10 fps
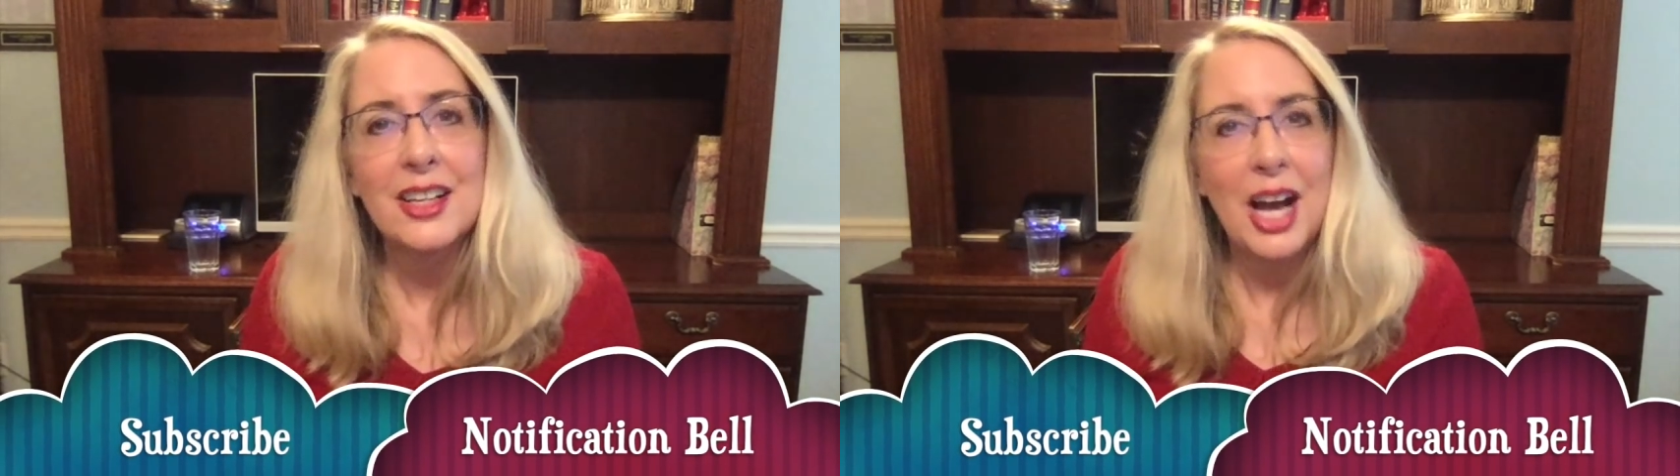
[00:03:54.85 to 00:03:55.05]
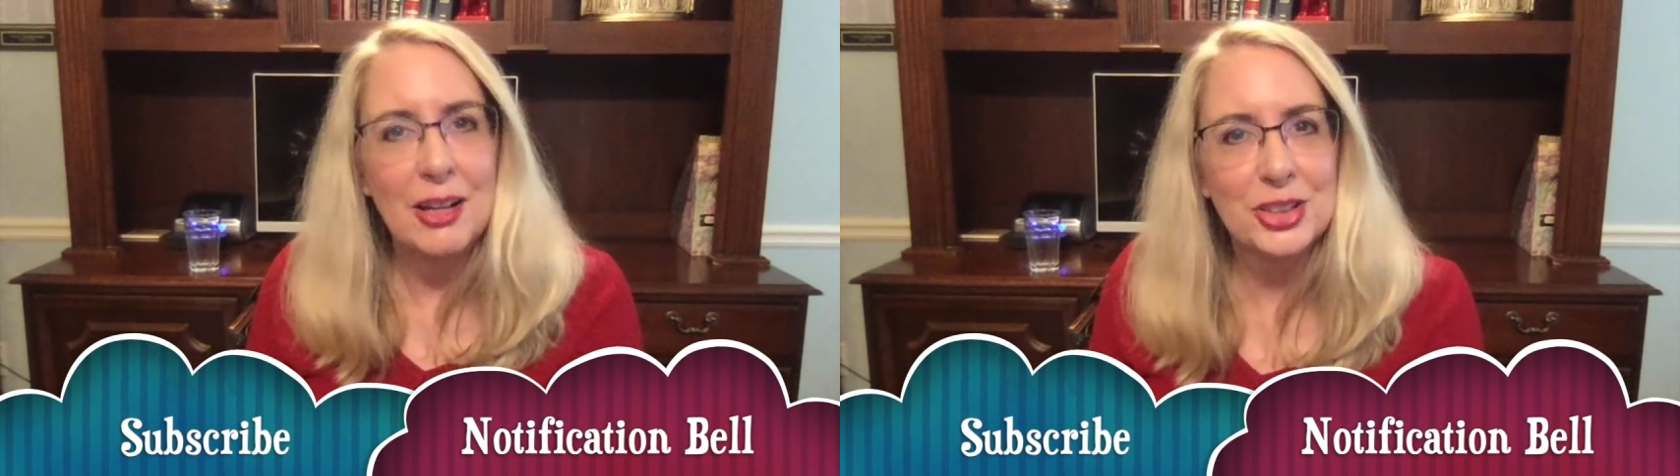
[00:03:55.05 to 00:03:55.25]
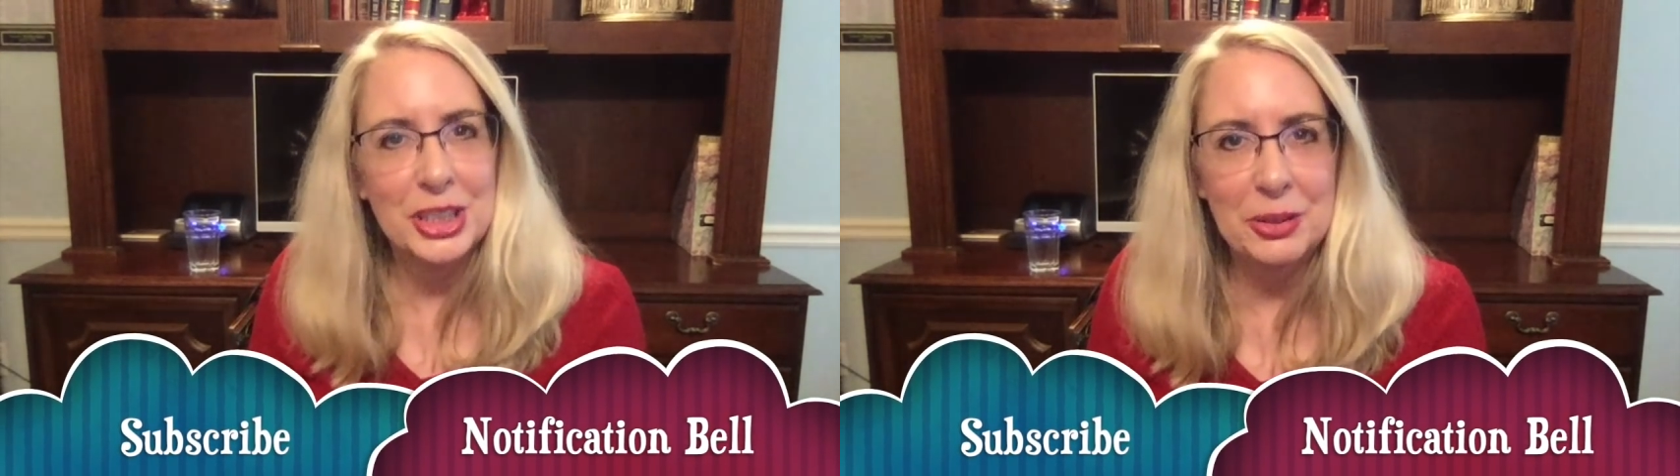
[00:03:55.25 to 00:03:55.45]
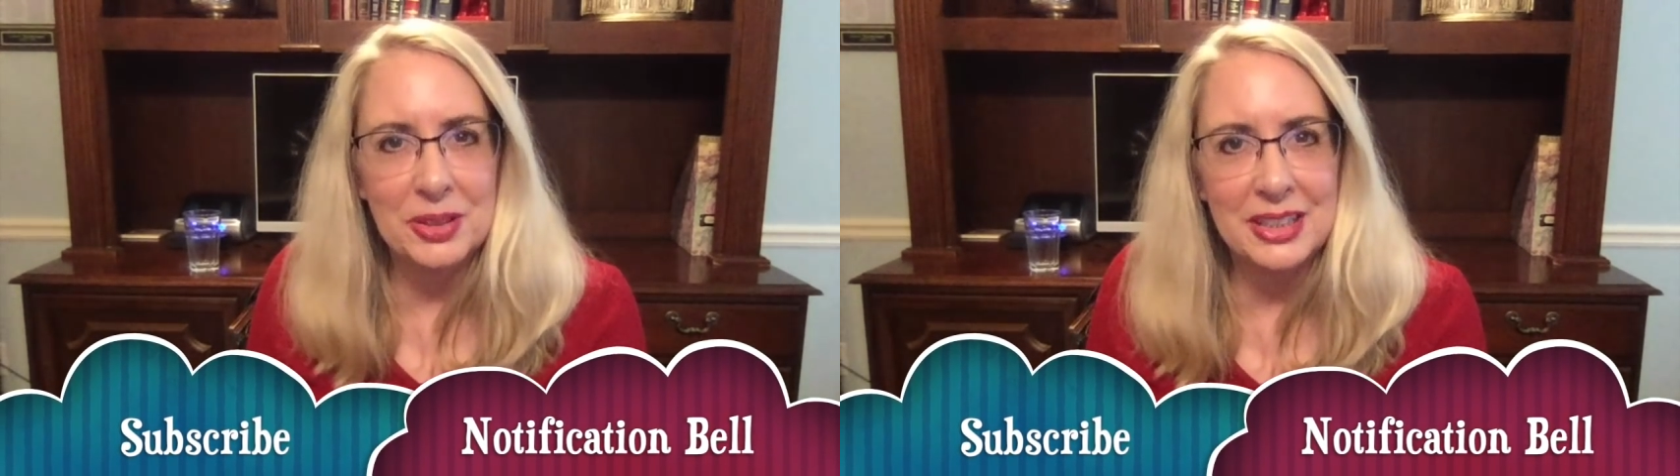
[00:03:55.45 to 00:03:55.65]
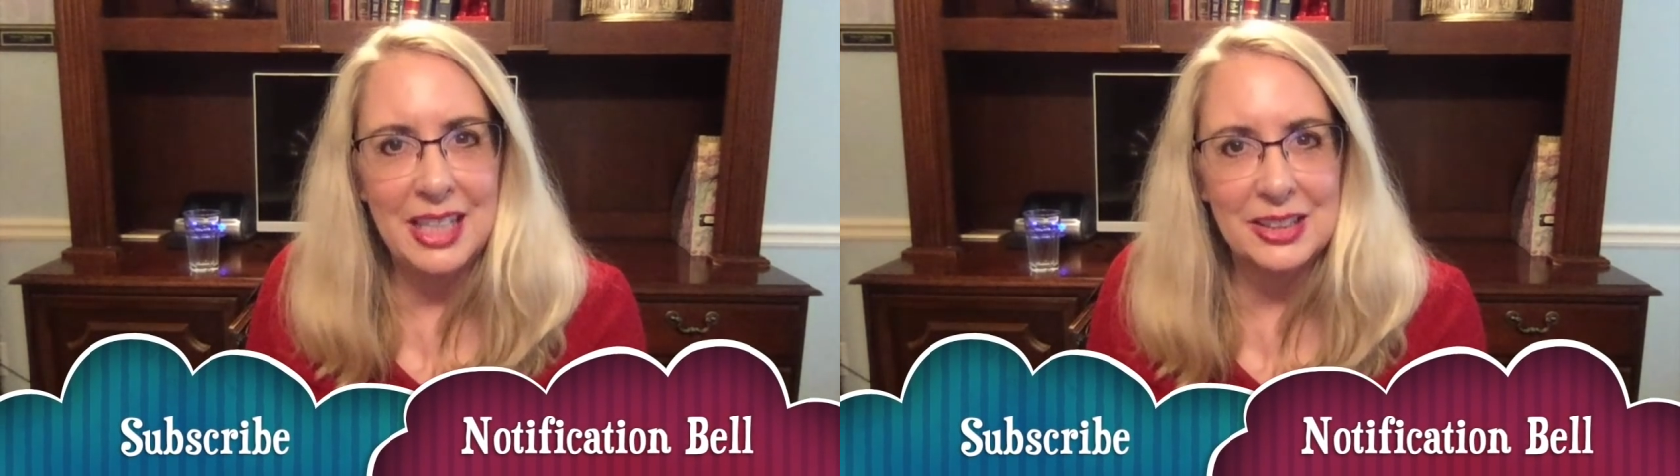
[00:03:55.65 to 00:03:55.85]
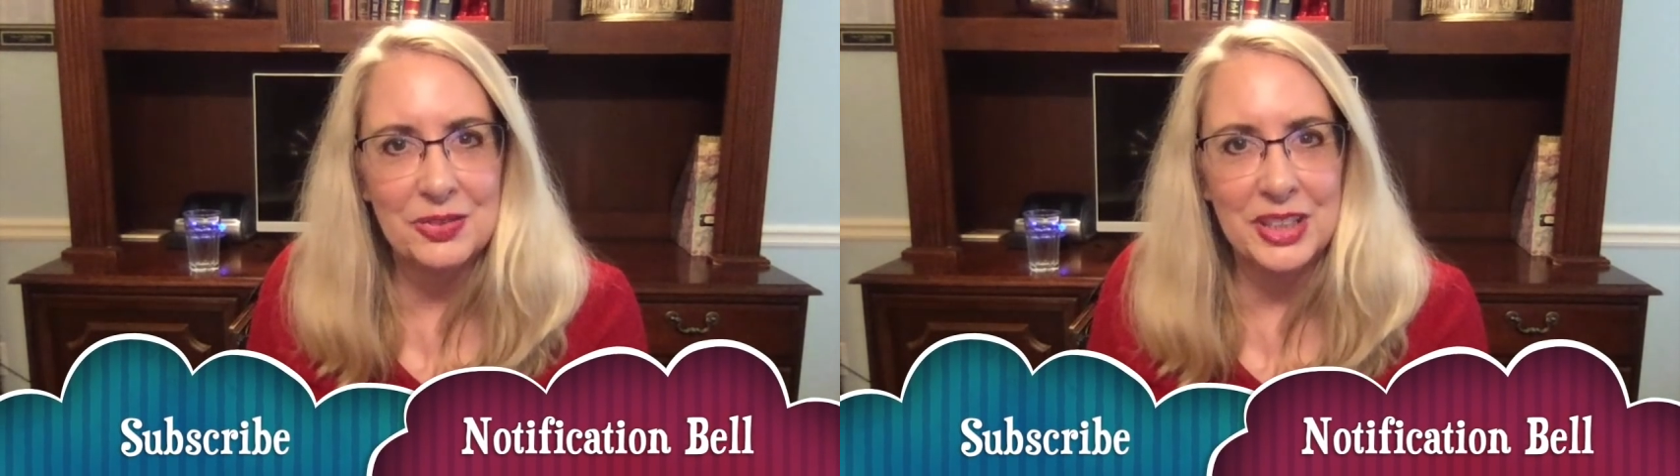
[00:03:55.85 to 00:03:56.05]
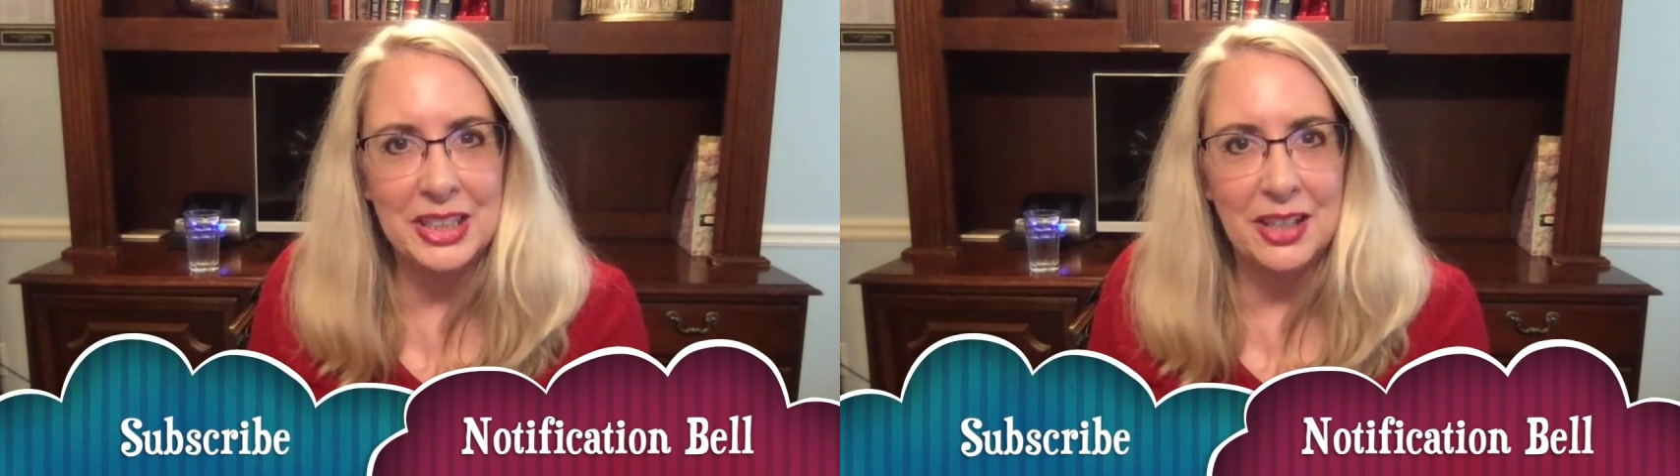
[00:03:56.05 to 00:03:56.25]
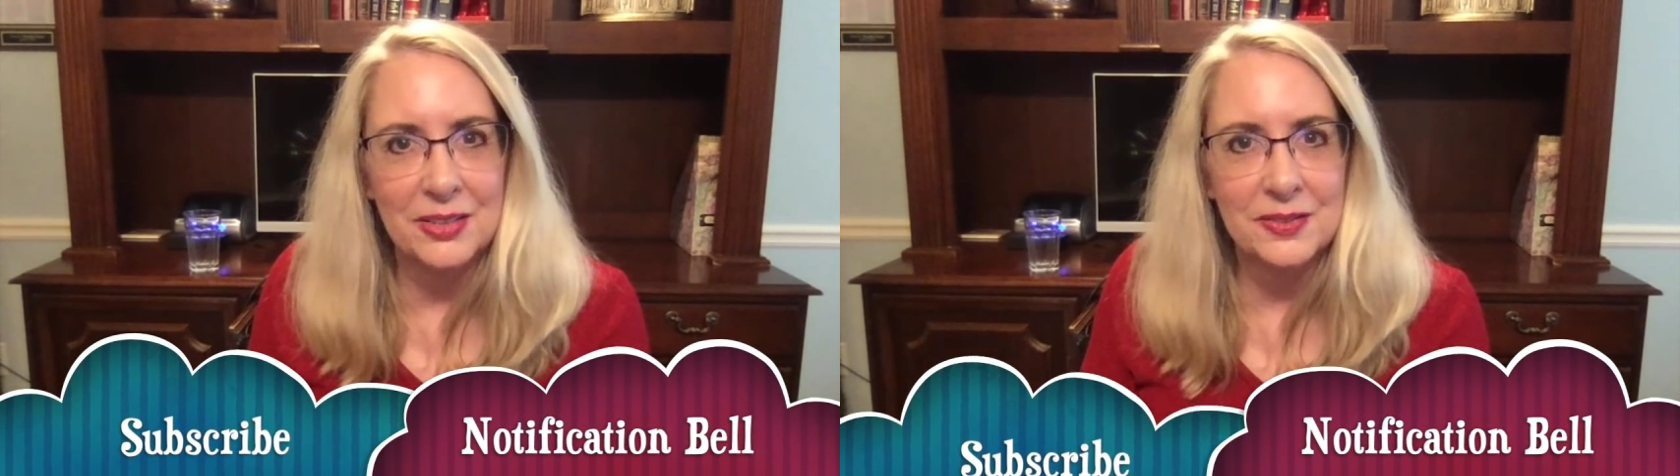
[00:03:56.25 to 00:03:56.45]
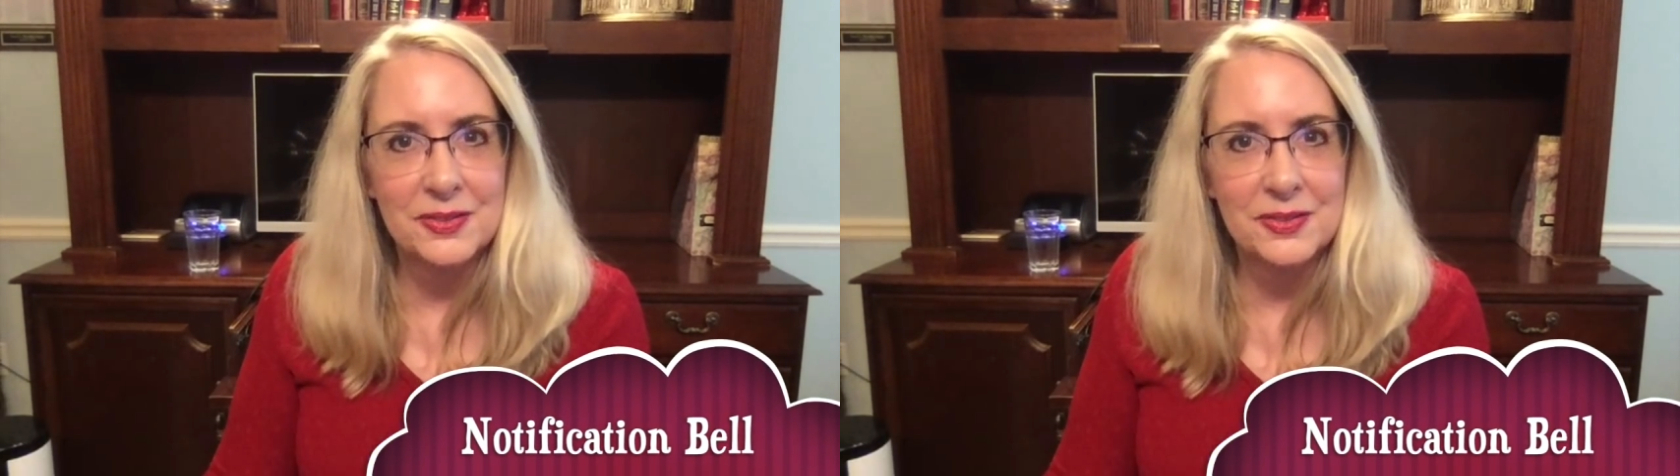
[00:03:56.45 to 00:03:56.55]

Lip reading: I'll see you in the next video.